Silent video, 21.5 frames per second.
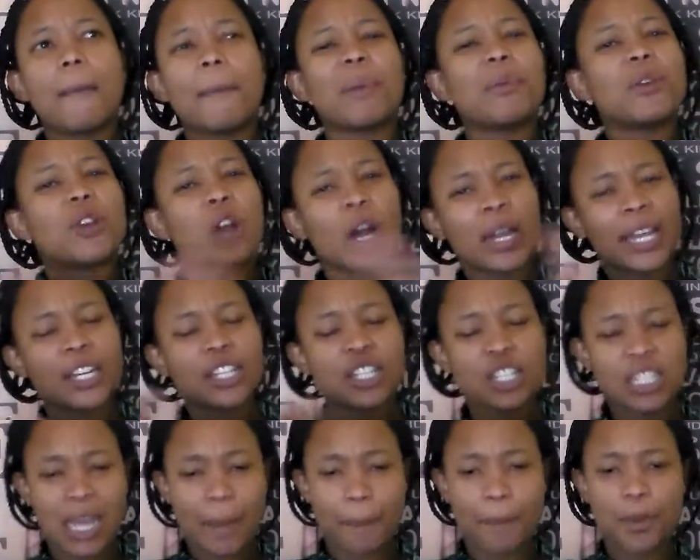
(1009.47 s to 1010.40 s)
but we can't
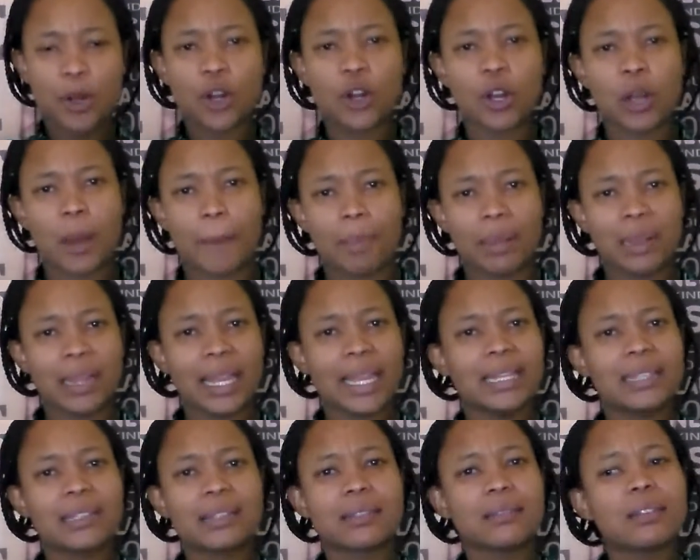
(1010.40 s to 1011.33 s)
actually just like put it on a
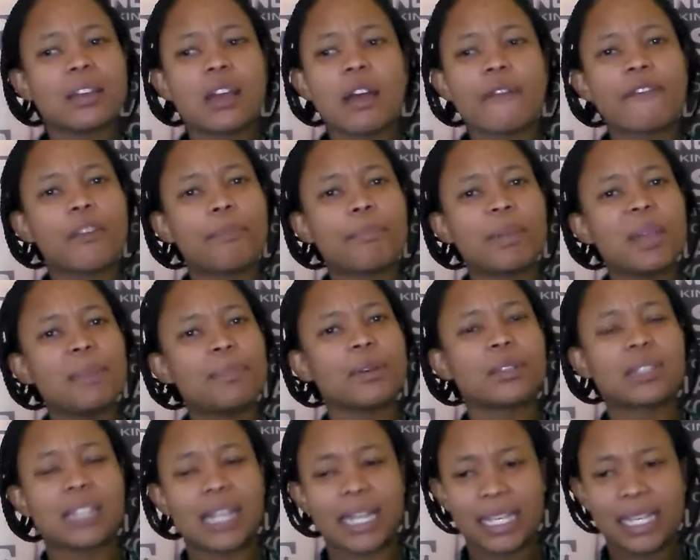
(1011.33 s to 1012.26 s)
plate for
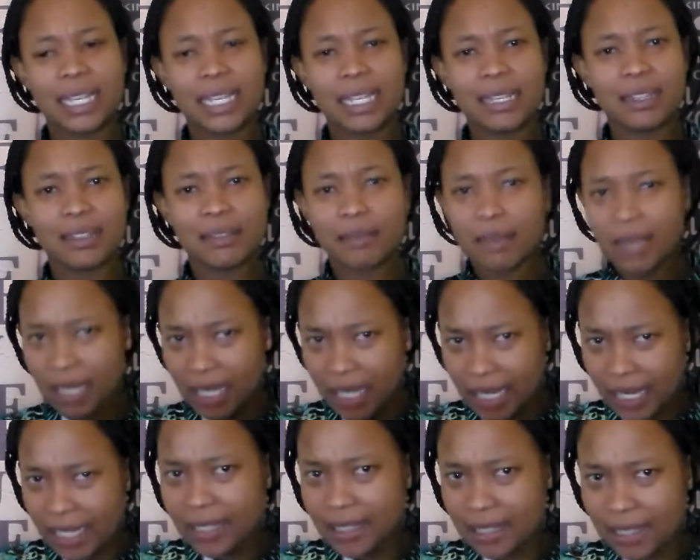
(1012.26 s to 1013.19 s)
people to like
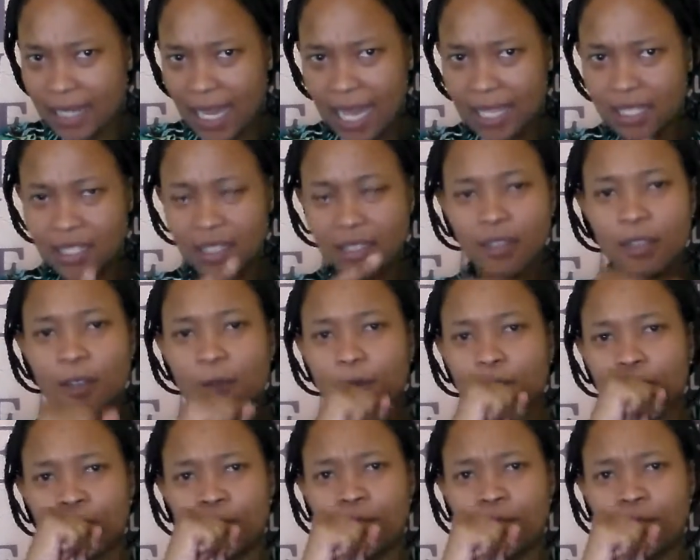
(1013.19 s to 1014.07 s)
eat as